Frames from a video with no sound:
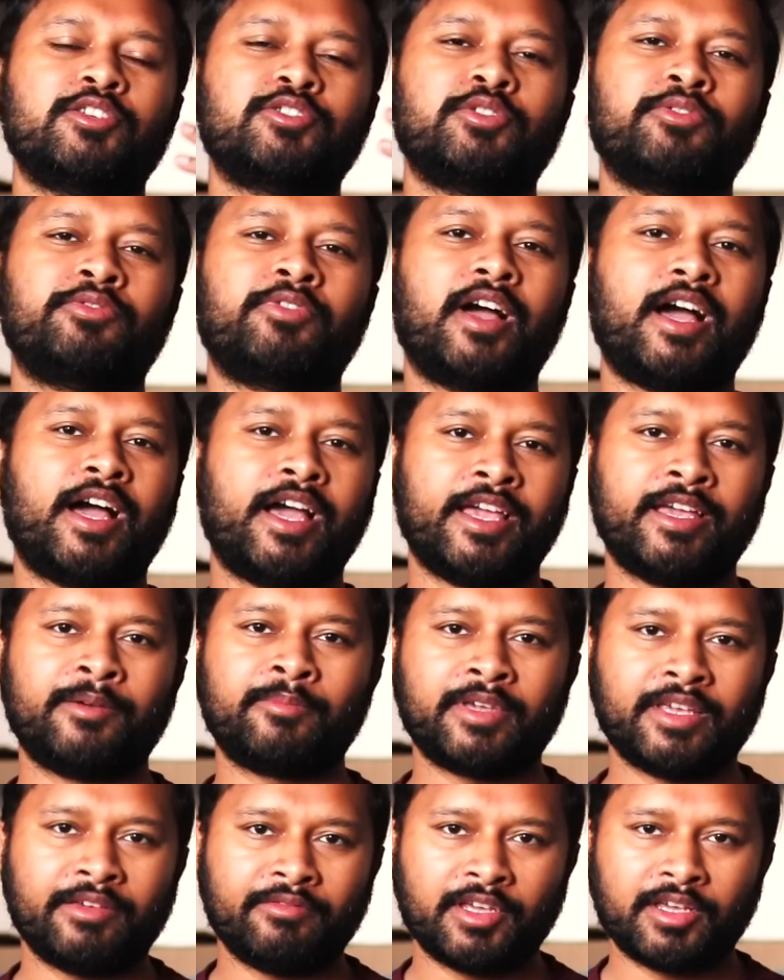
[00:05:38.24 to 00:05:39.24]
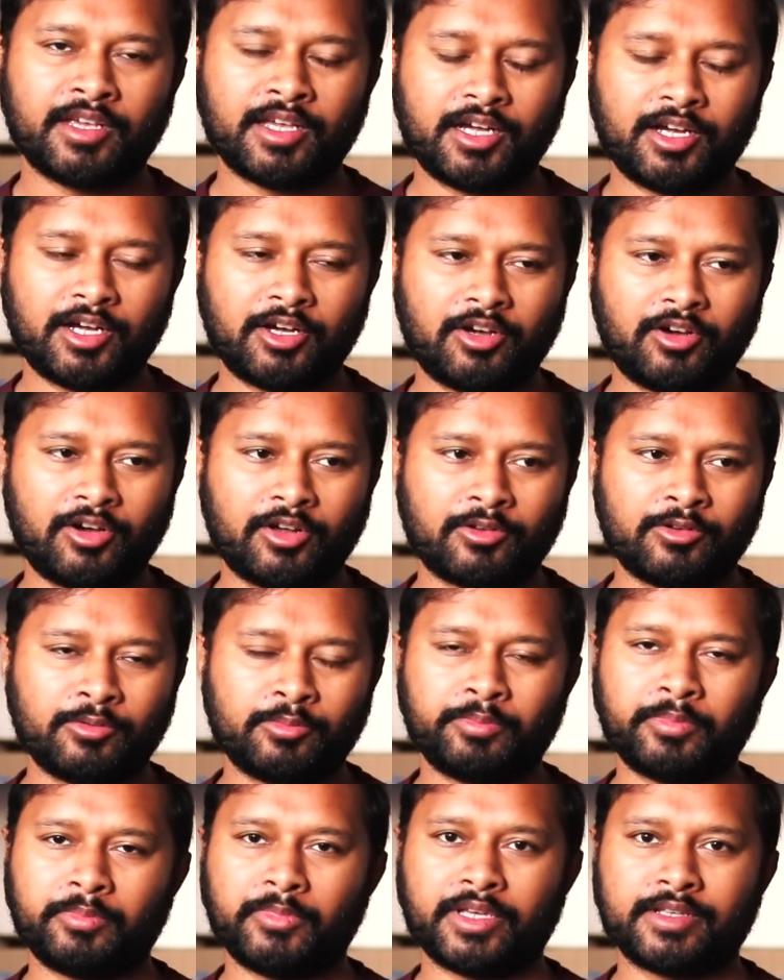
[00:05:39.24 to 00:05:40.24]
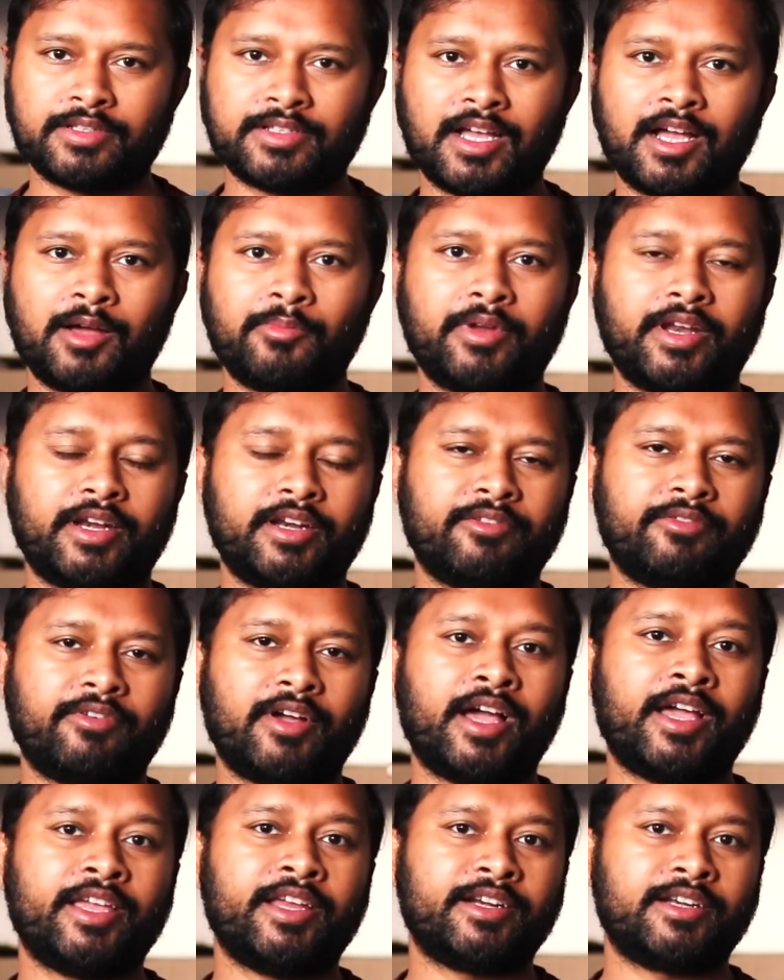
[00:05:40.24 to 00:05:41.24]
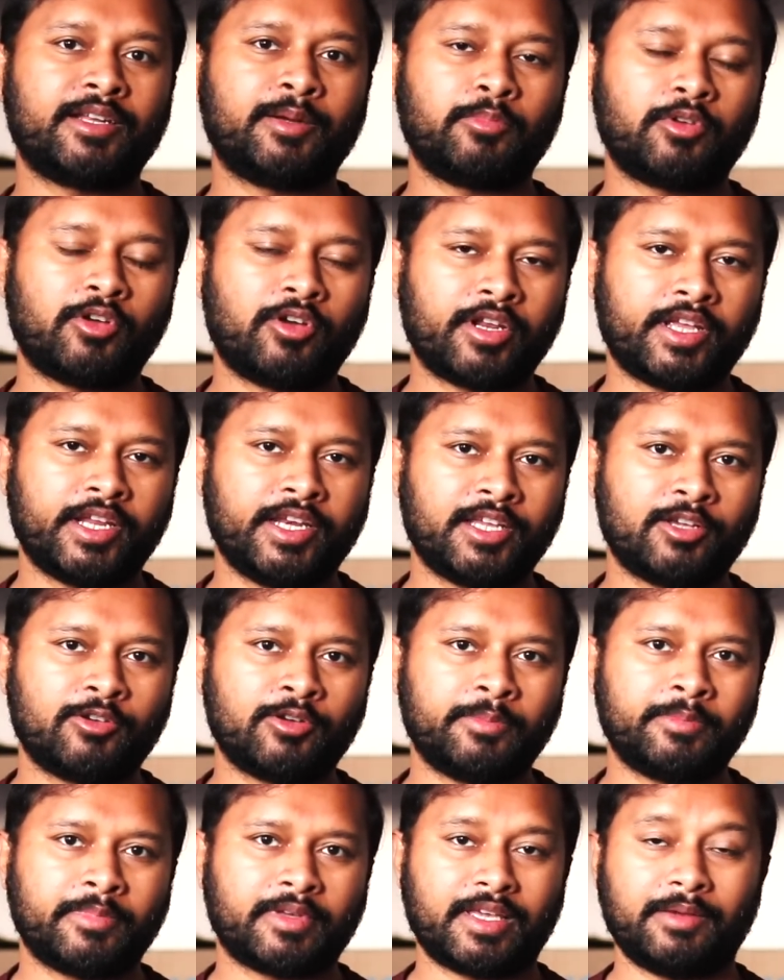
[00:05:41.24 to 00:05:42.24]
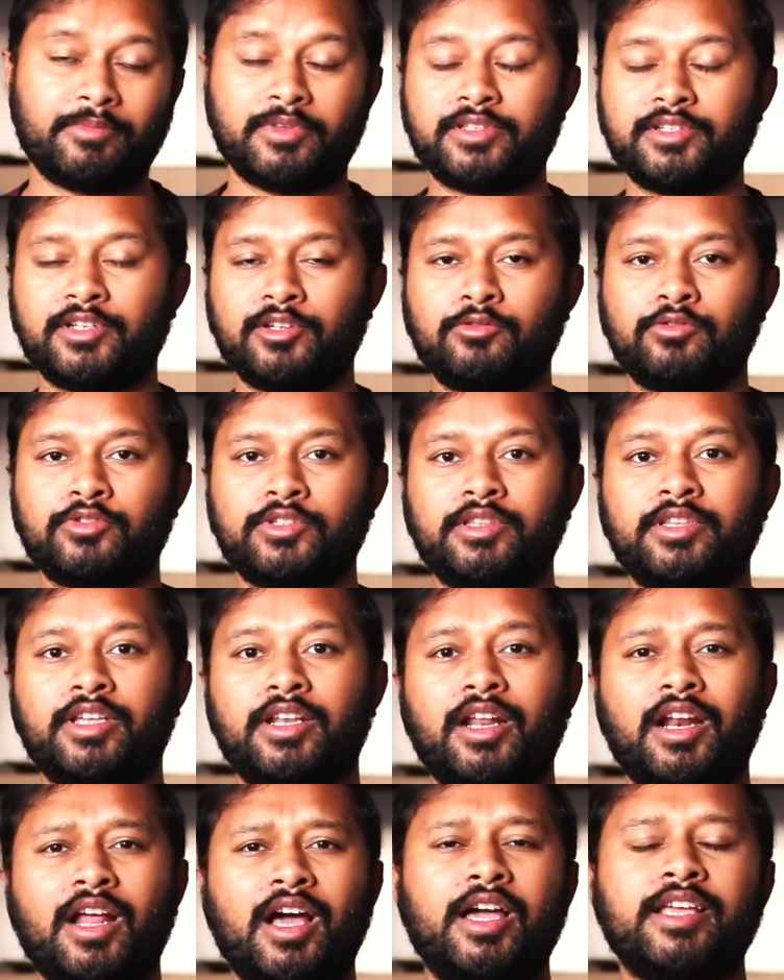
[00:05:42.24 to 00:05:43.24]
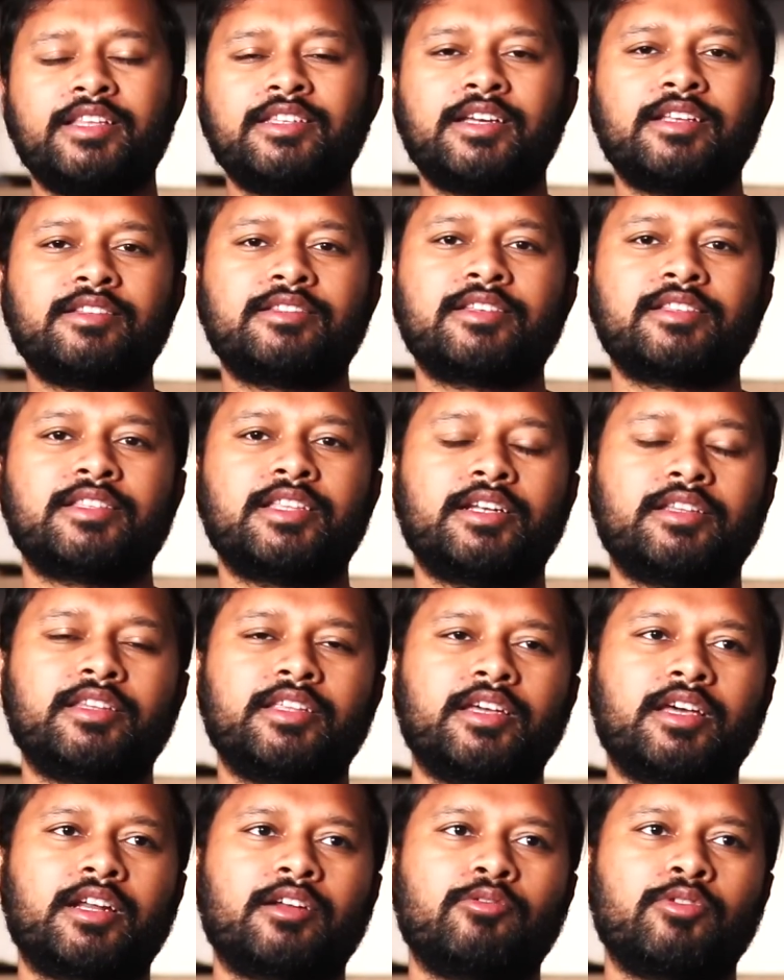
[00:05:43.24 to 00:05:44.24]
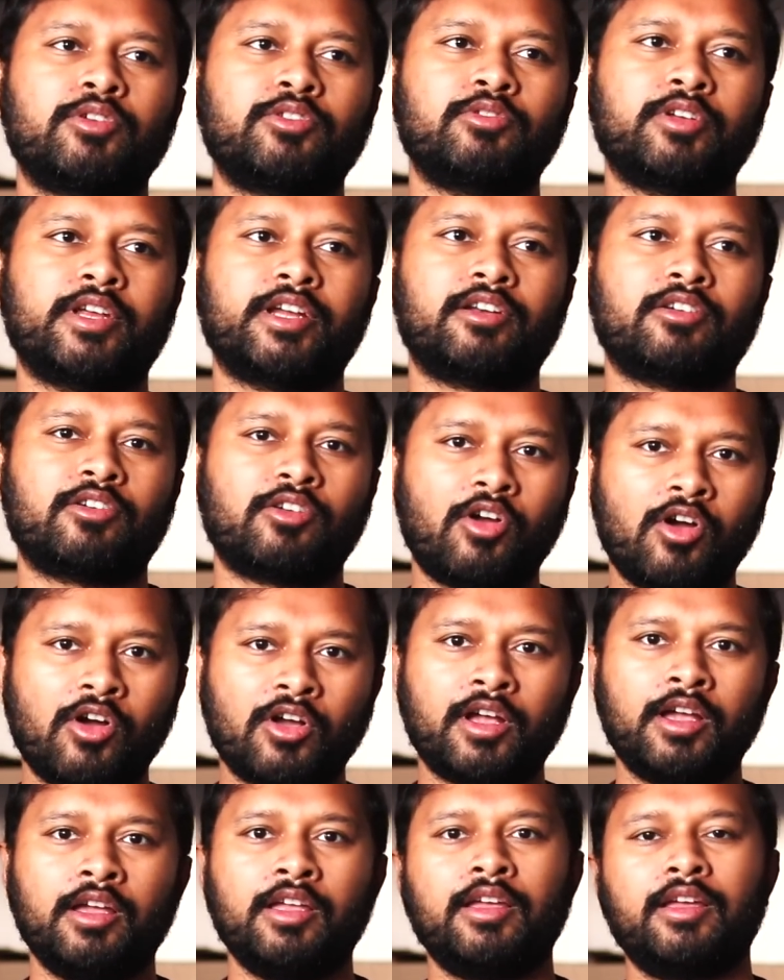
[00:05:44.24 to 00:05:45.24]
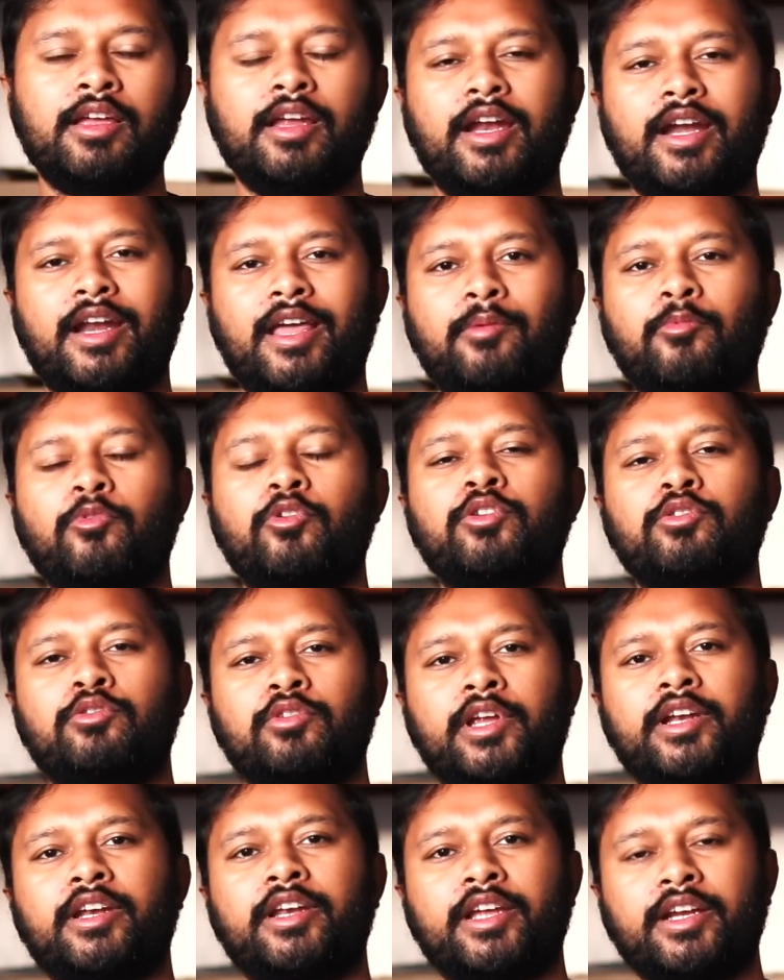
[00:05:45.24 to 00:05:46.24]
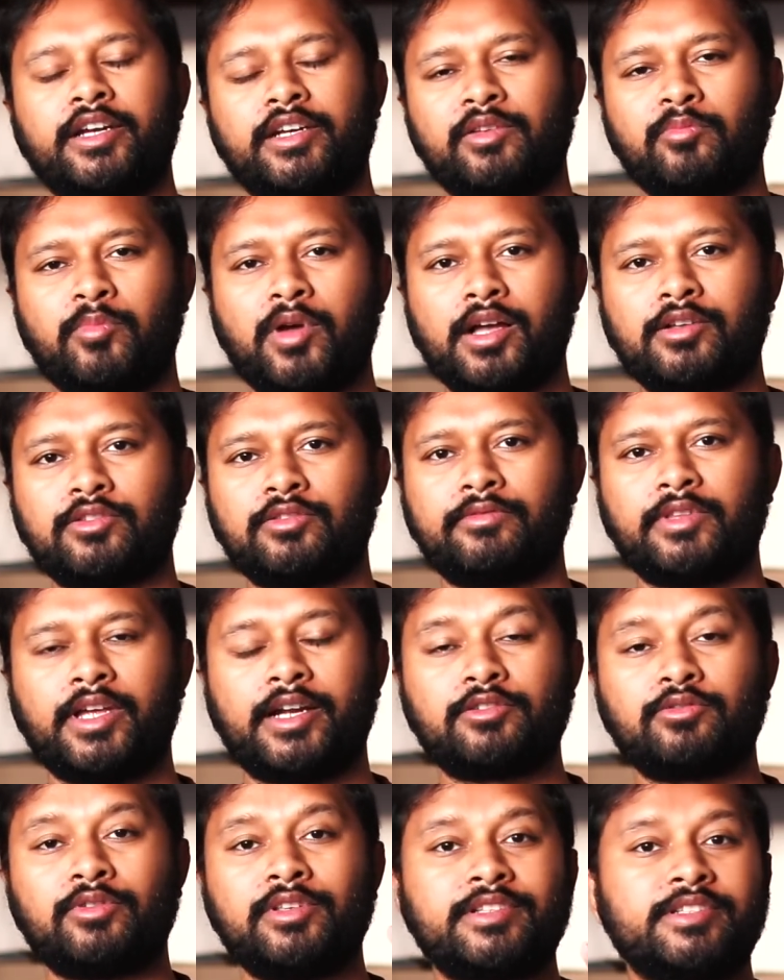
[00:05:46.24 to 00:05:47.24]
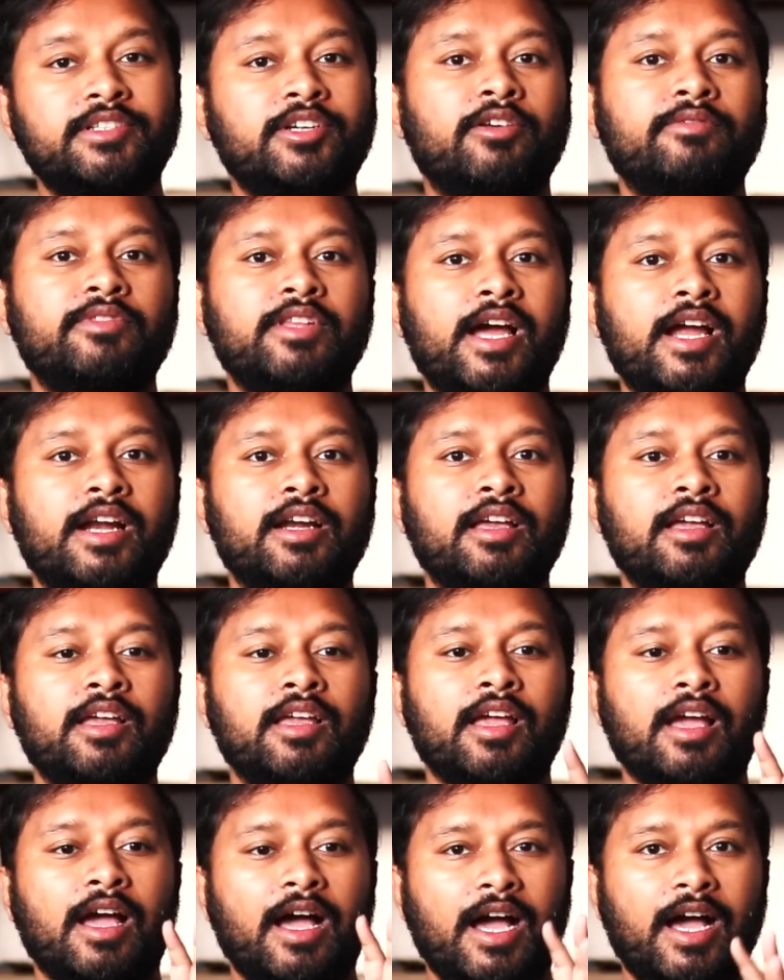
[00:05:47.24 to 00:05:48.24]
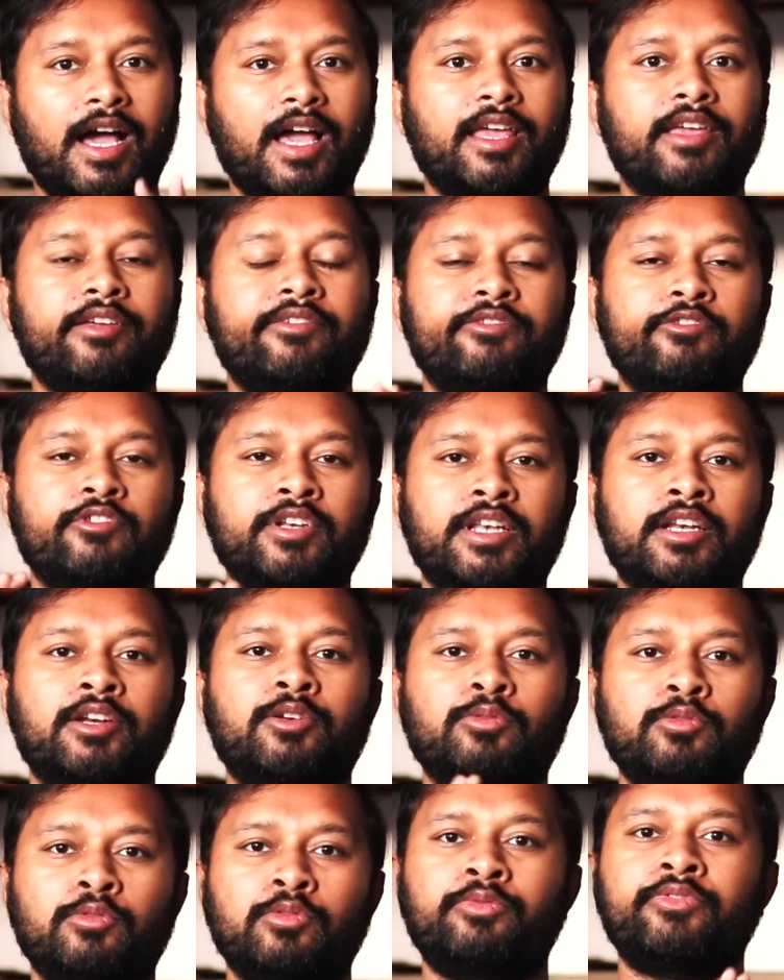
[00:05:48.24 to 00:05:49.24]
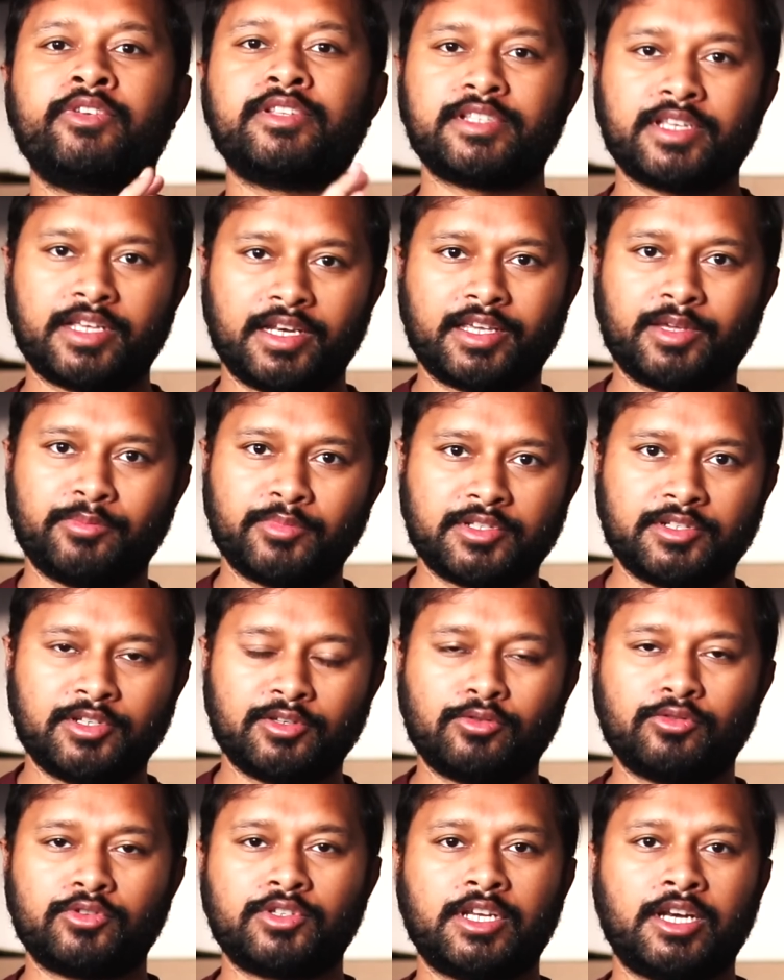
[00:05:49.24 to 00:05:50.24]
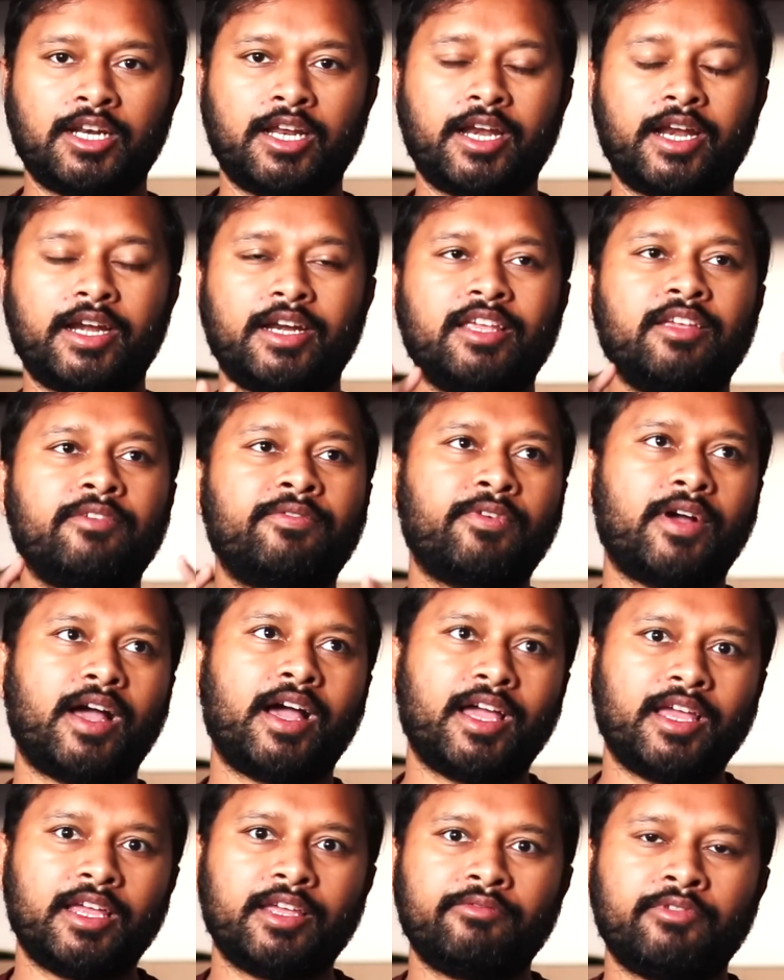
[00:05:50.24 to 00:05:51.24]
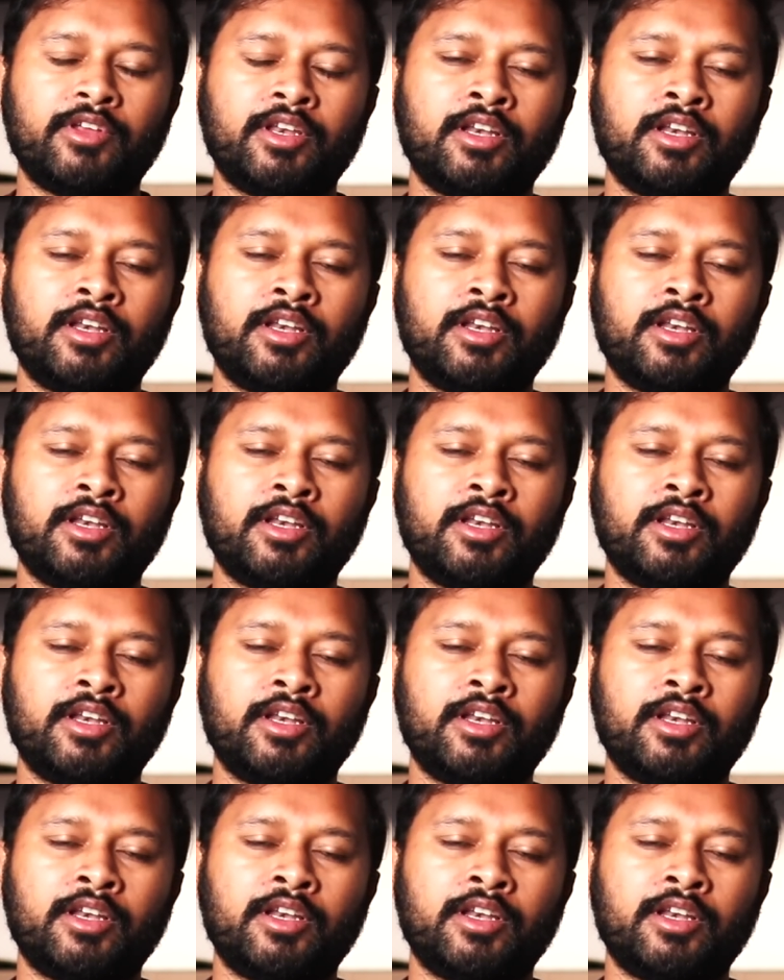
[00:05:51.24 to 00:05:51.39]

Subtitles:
If I am giving a exam and if I attempt organic chemistry question, there are high chances that they are going to get wrong and I'm going to get negative marks of that. So instead of that, I will do physical chemistry question, and if I